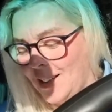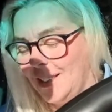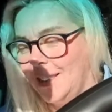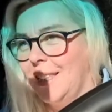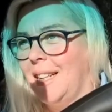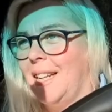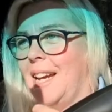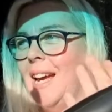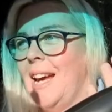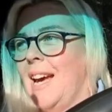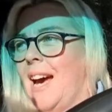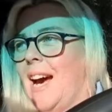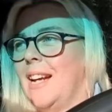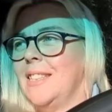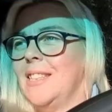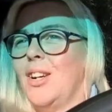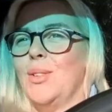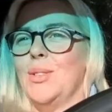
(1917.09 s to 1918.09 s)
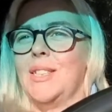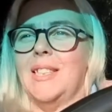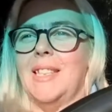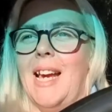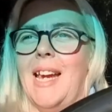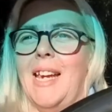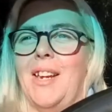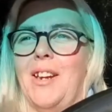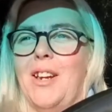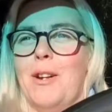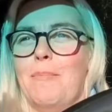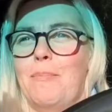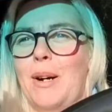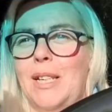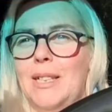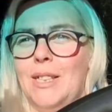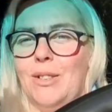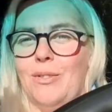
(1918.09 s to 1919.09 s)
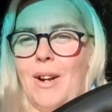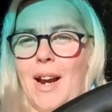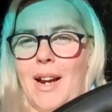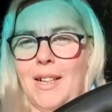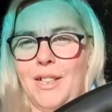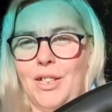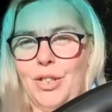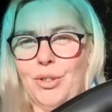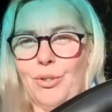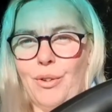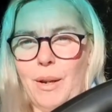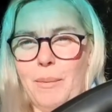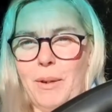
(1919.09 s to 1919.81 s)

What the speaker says: It's like, as I was saying, you're going to buzz around in joy